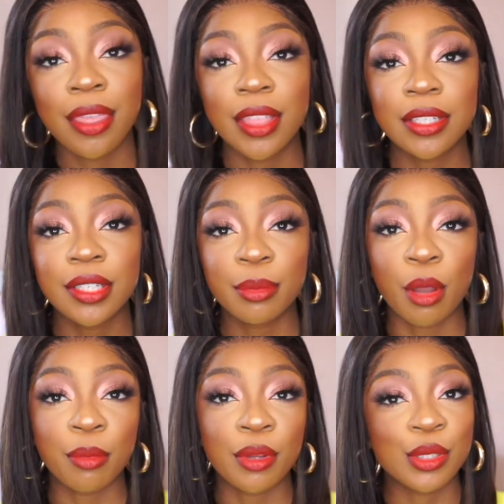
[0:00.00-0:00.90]
This lip
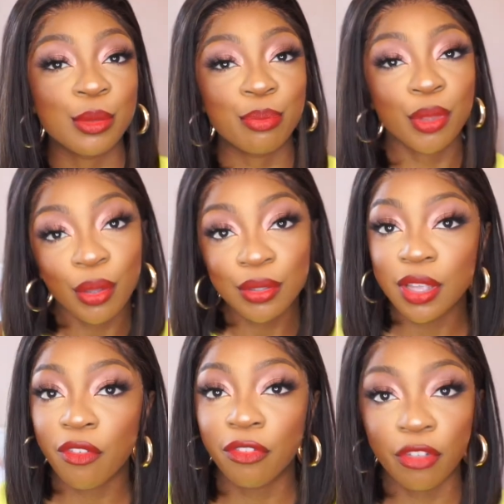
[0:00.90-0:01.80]
combo is
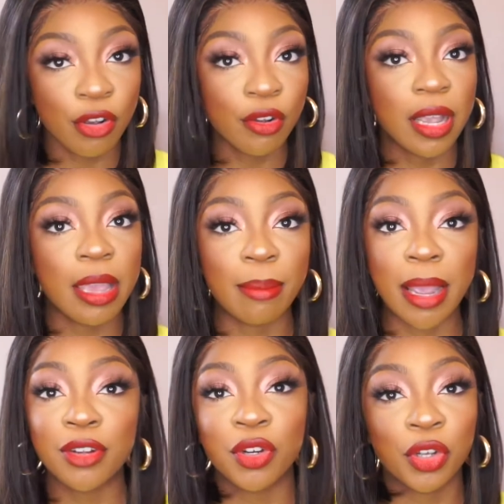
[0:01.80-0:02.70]
beautiful. It
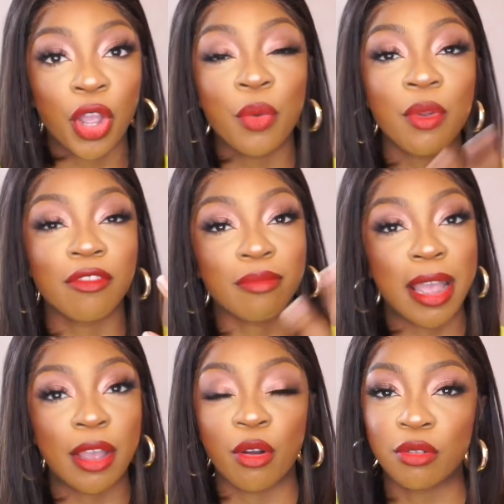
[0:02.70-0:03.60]
might not go with
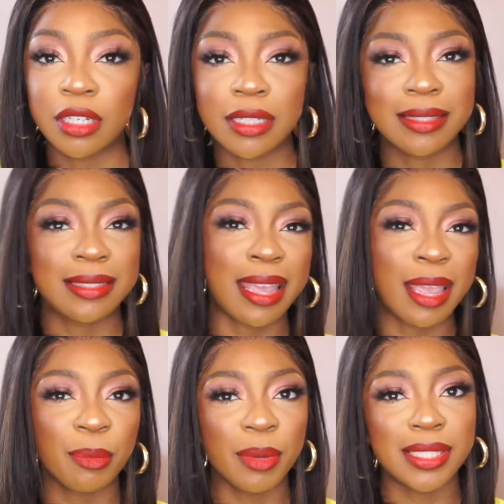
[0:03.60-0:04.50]
my whole lip
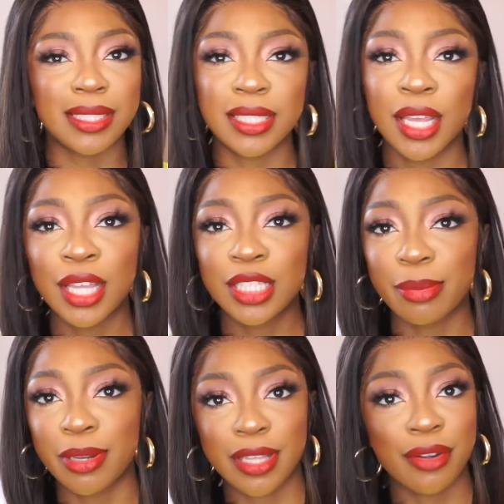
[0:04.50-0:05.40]
today, which, to
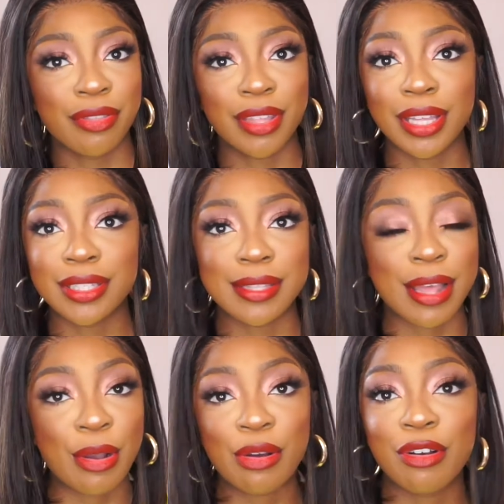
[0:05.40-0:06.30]
be honest, I don't think it's
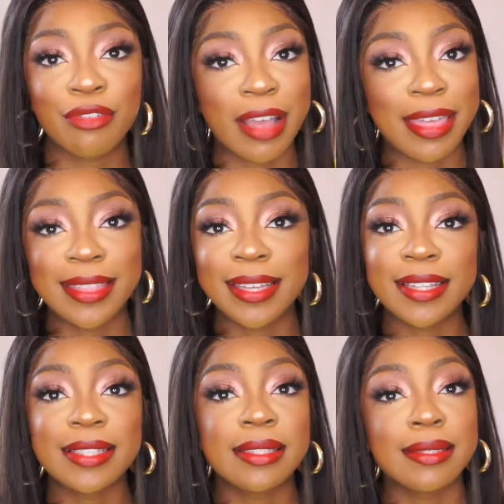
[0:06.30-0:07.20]
that off. I think
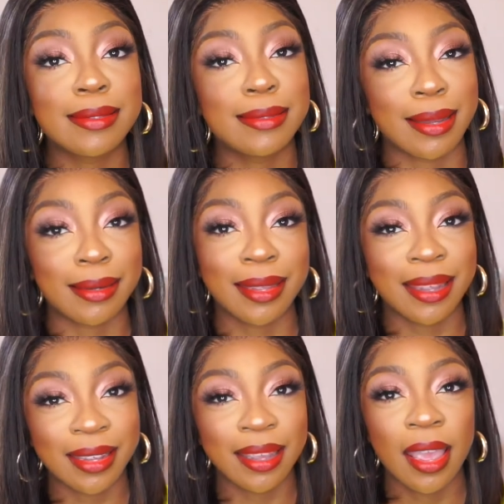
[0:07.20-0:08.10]
it's
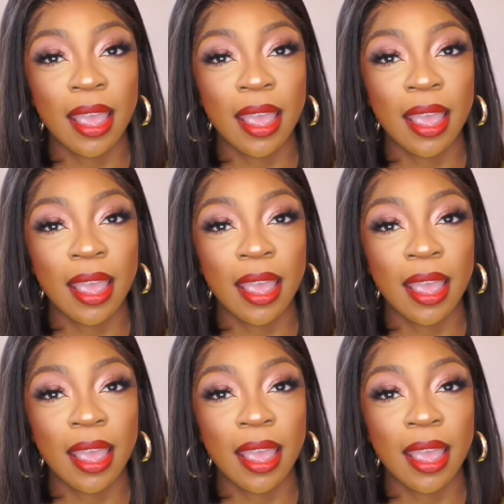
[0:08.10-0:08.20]
stunning.